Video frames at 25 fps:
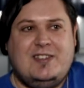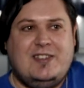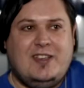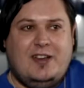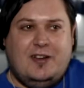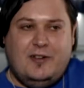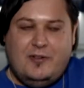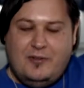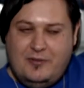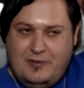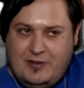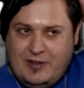
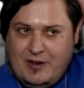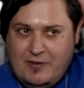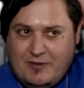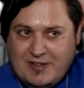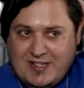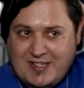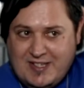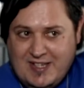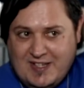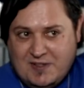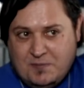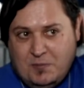So there
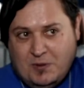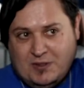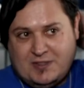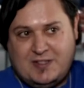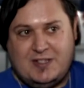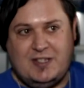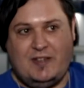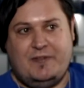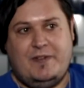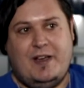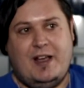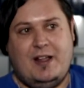are 6
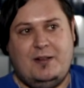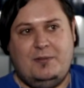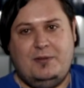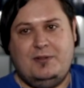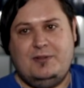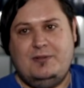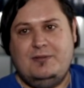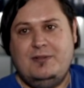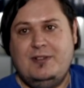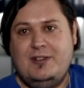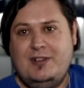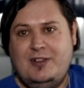monsters
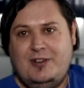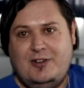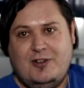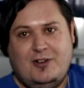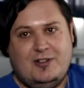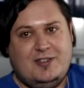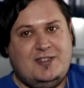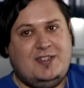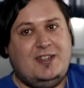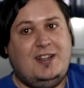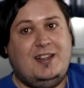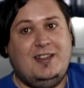available.
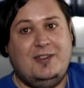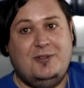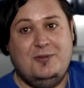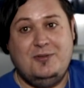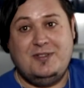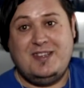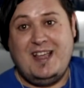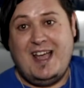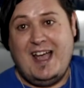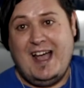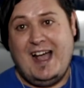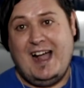Godzilla,
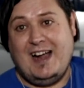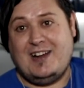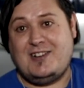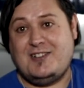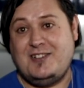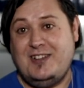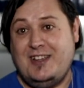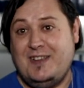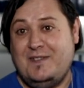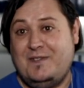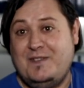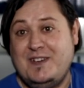who's
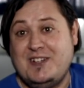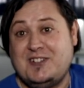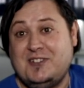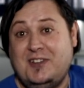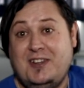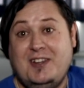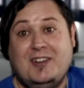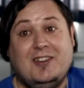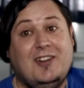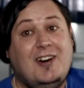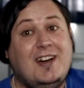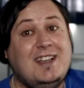actually
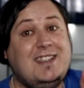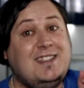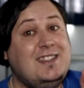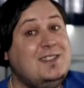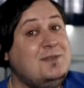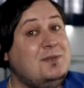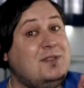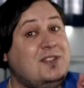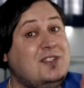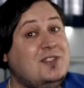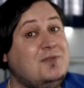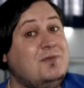officially
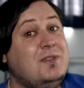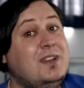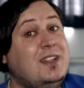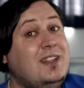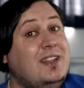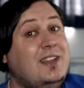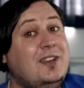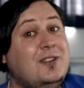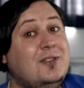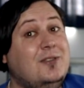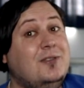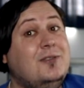licensed, which is
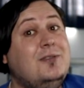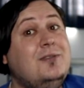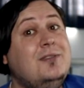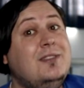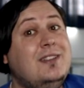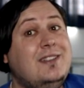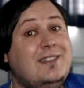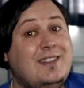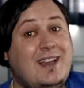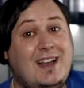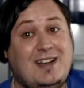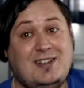really cool.
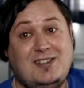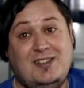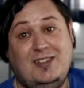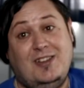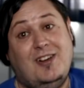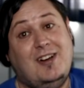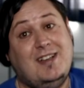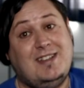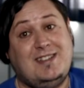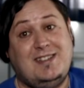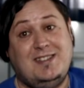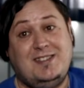They actually
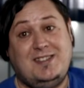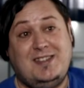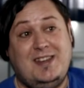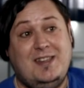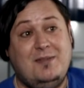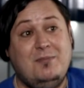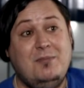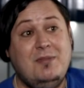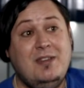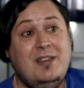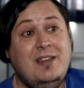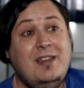licensed
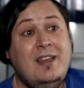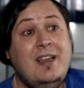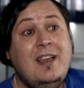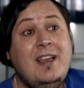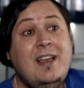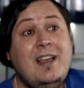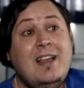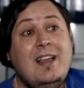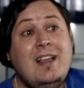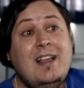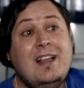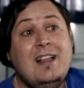him.
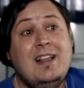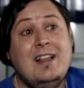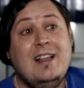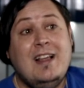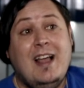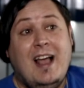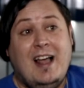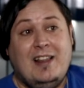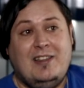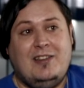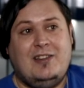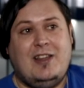
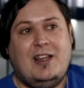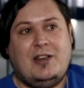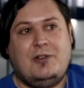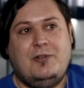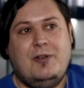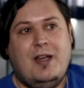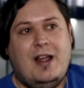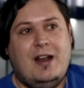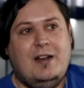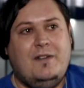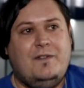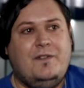And then they
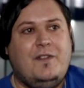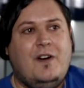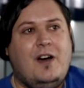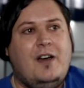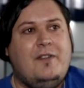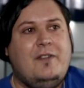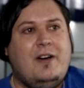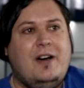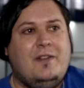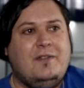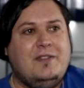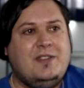created
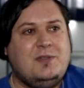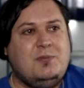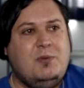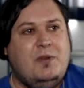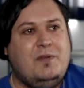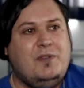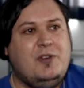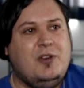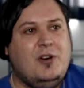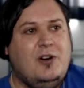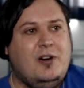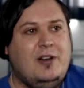5 others.
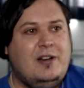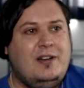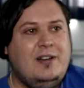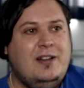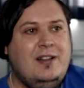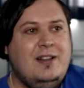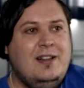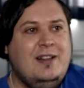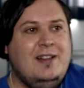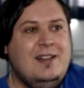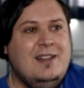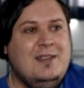We've got
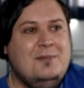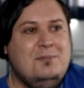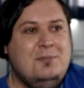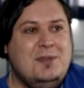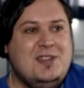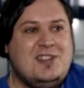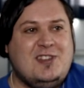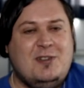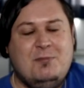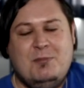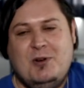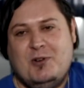
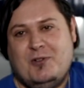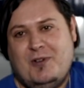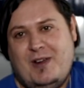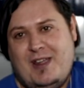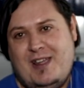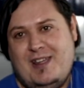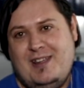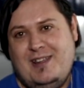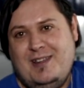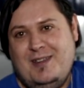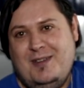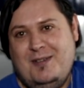Mr.
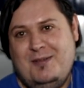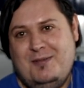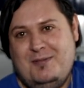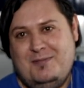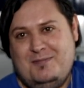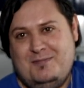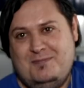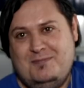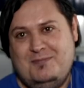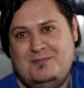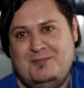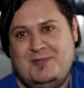Marine,
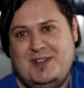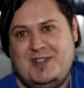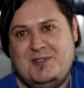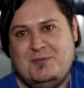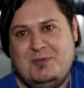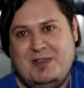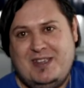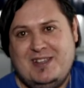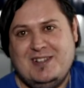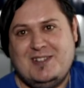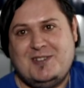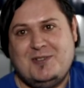
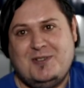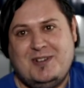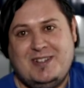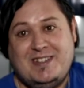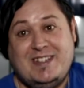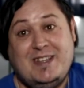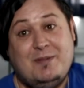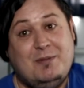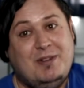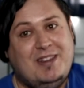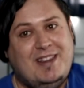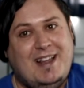which we can sort
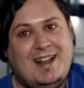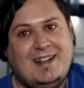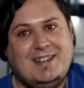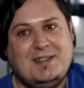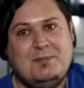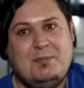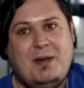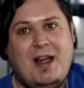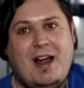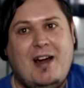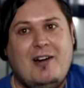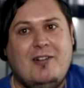of see what
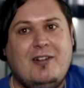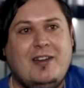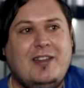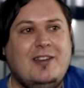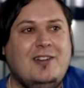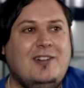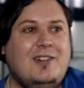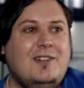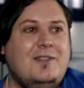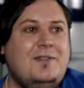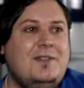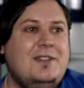that's a
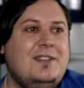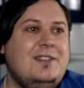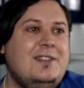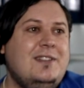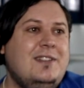parody of.